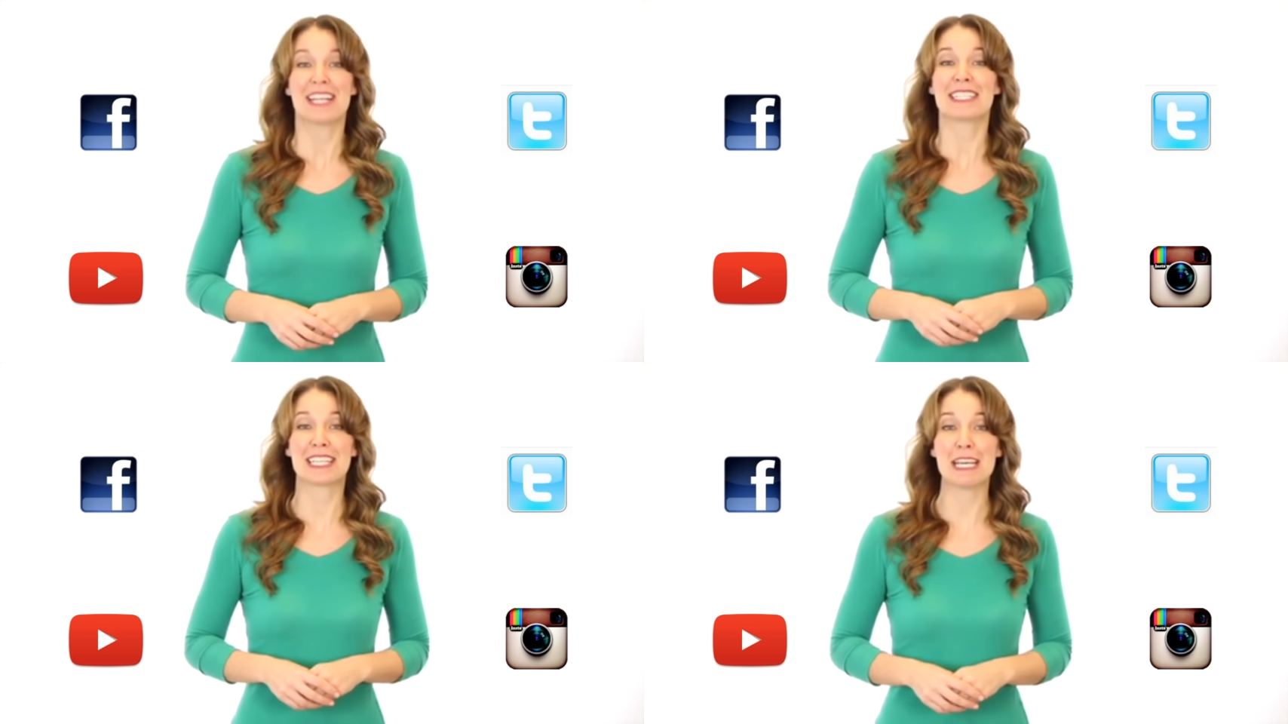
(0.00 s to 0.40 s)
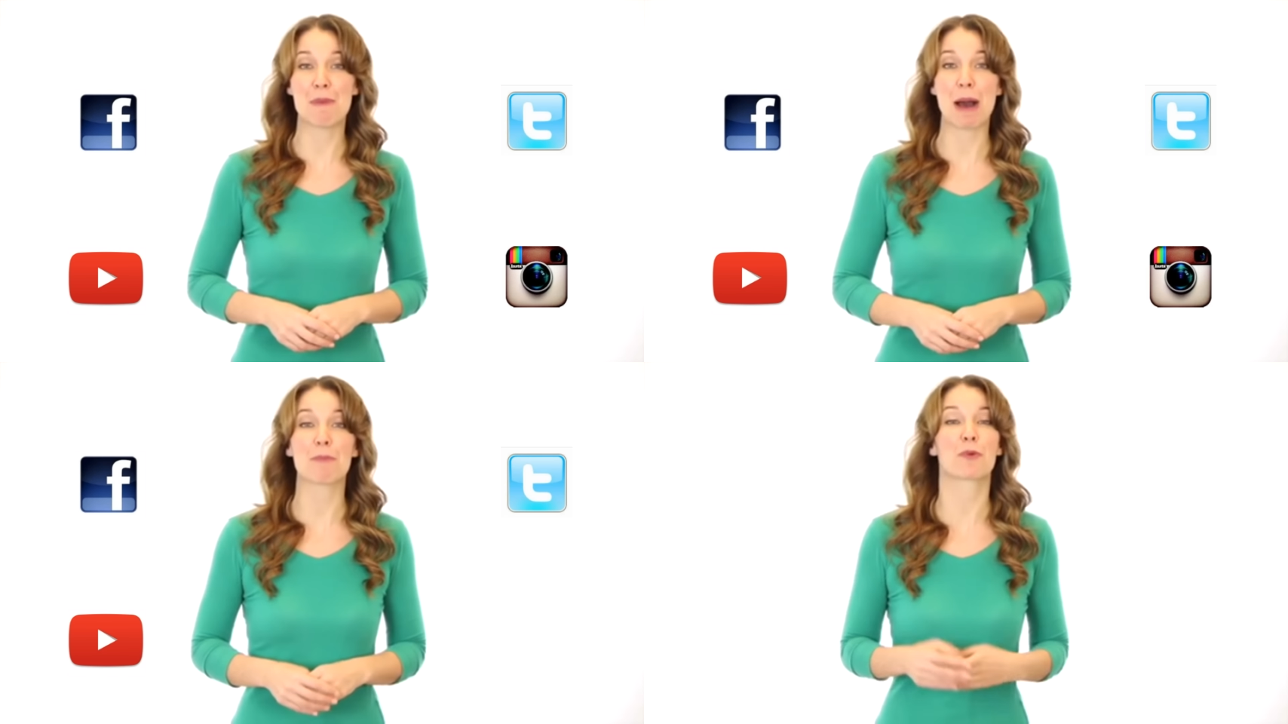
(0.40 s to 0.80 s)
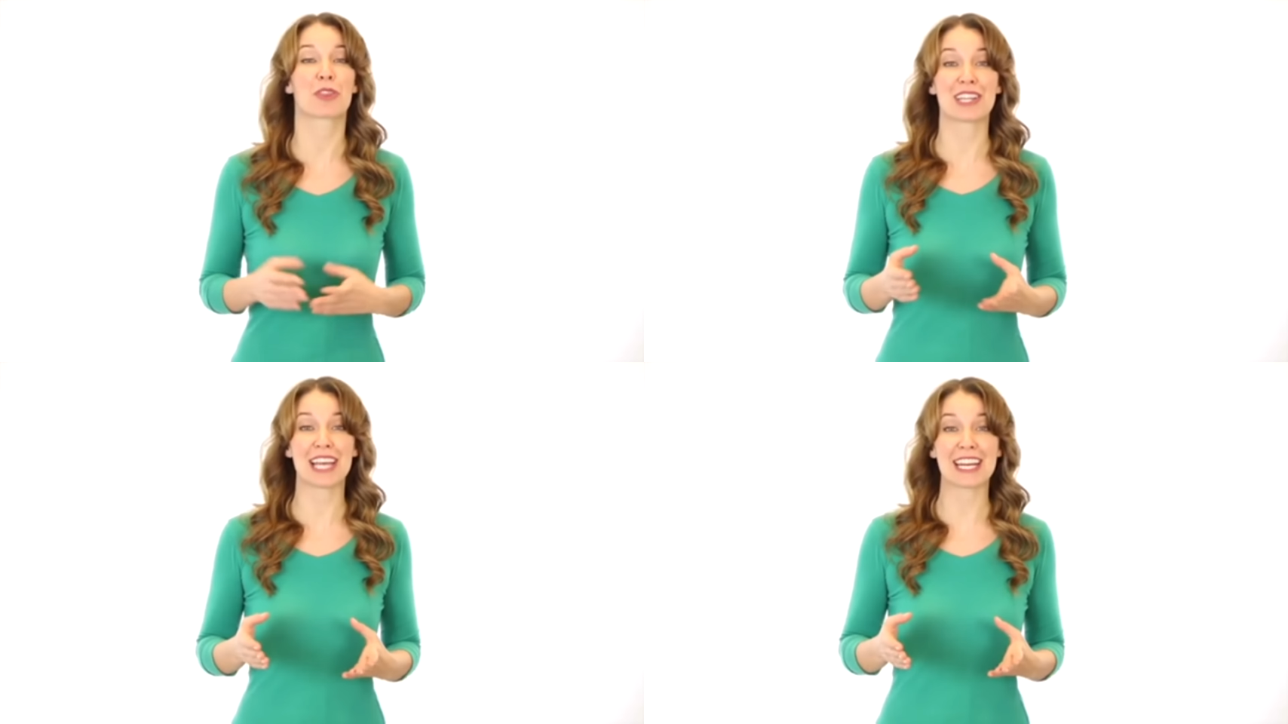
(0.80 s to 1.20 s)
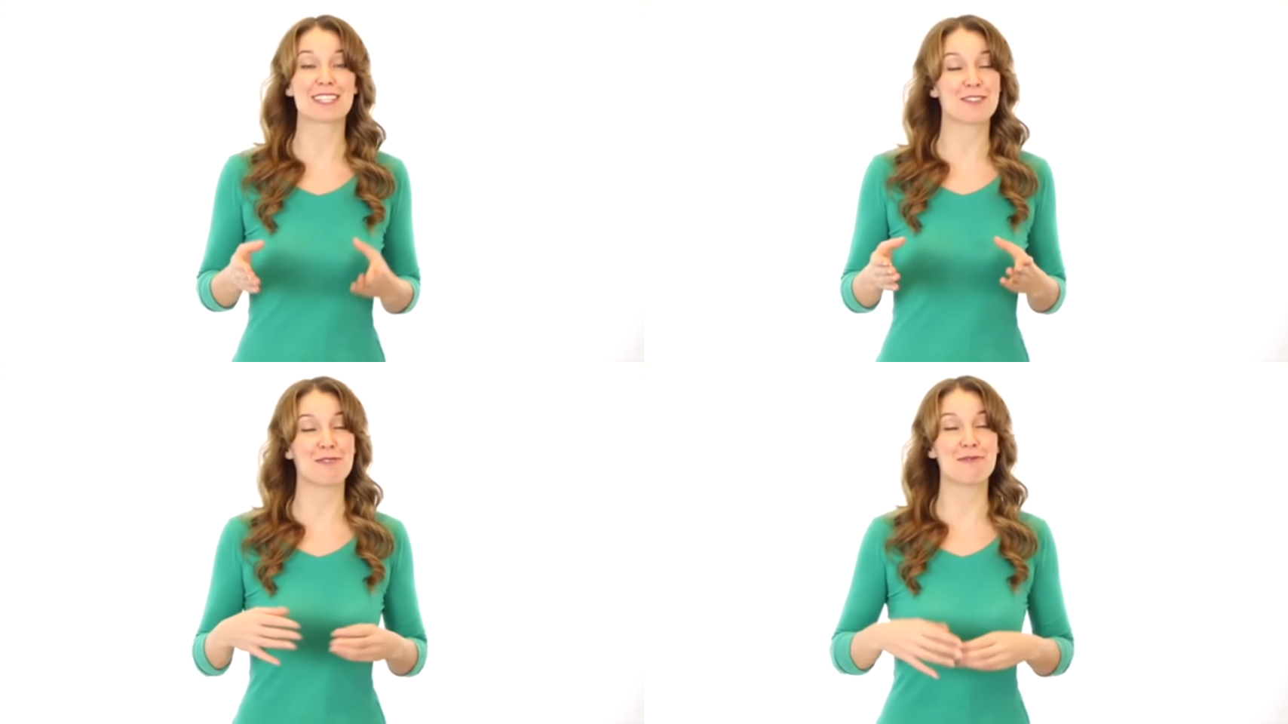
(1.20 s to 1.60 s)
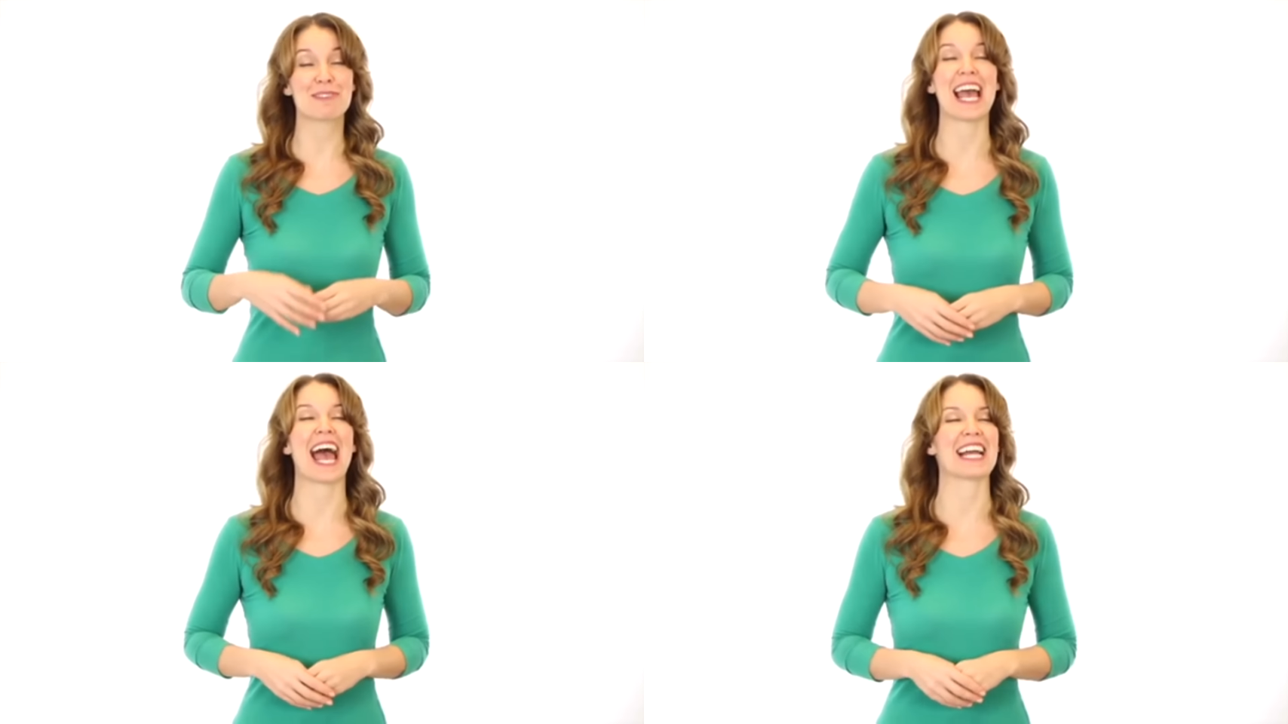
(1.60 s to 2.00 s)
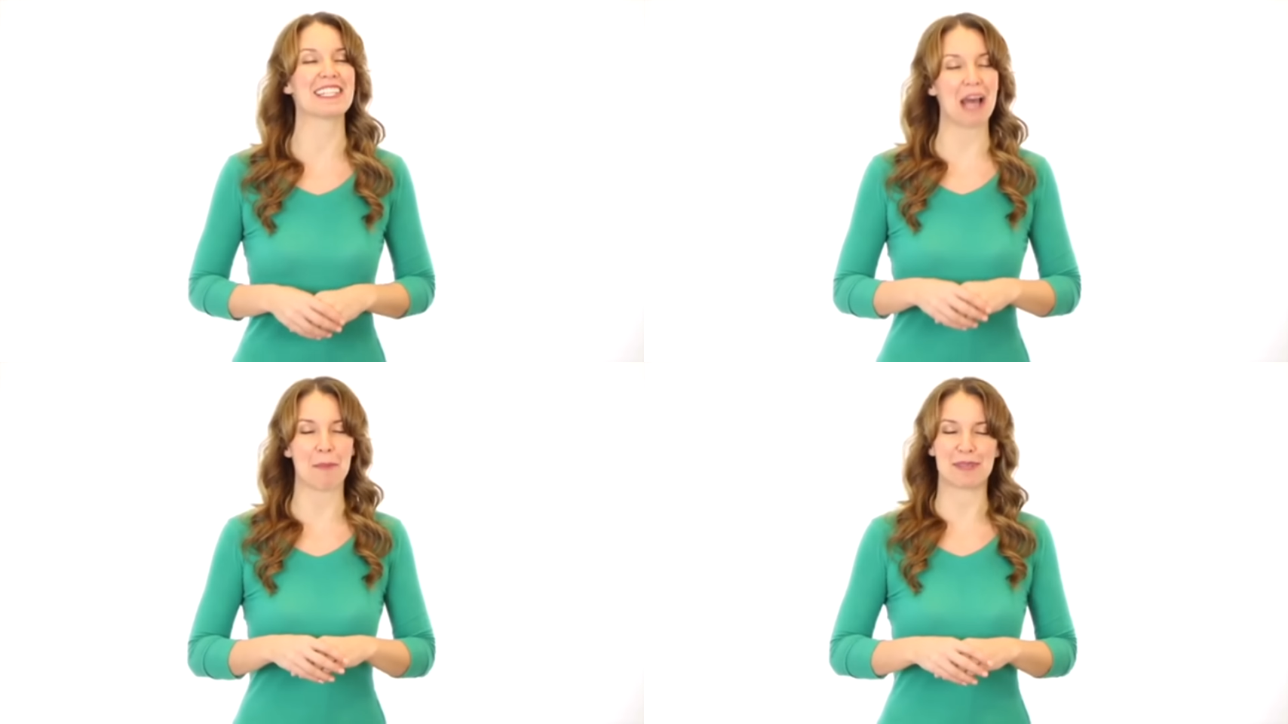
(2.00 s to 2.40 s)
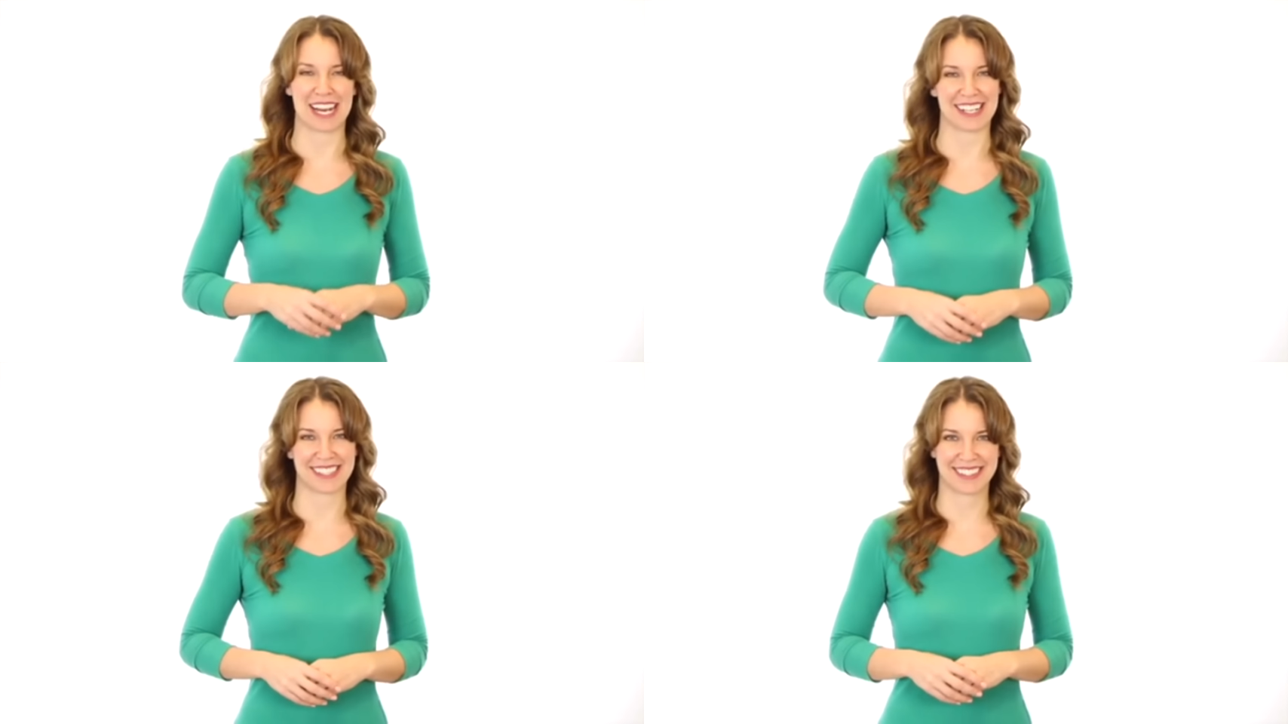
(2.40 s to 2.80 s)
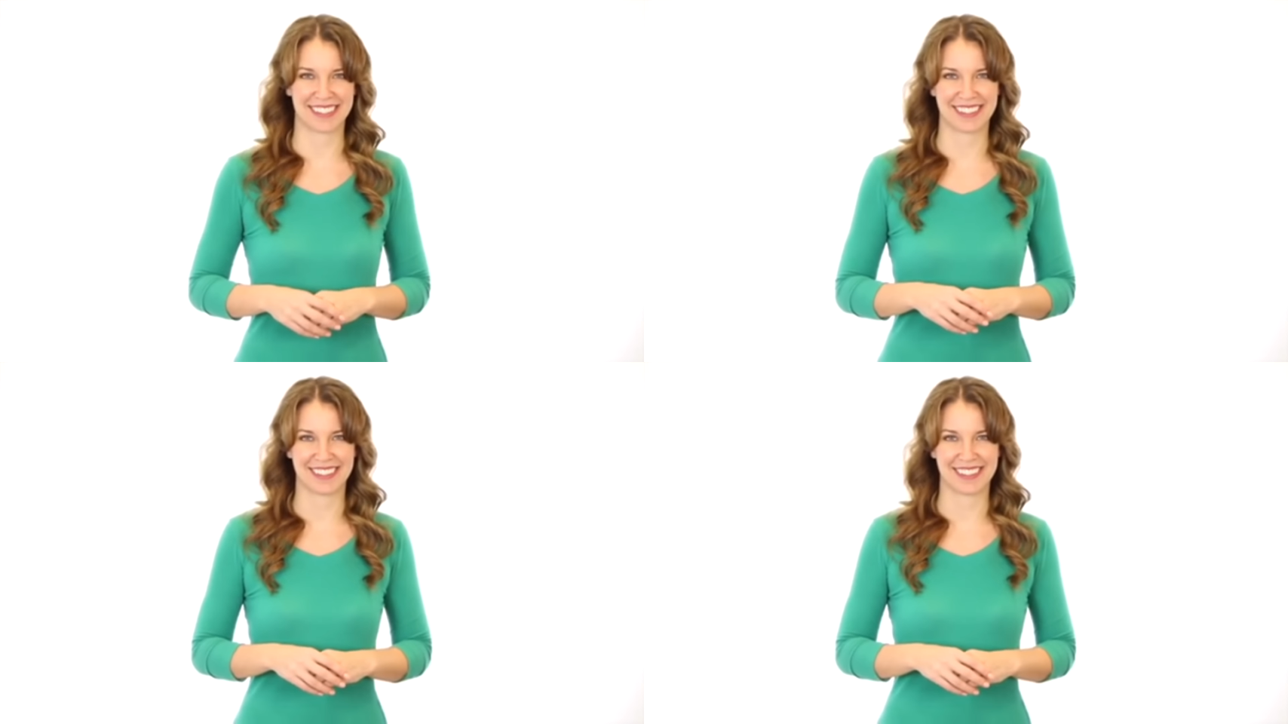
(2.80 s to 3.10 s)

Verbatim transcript: to keep up with the latest news and updates.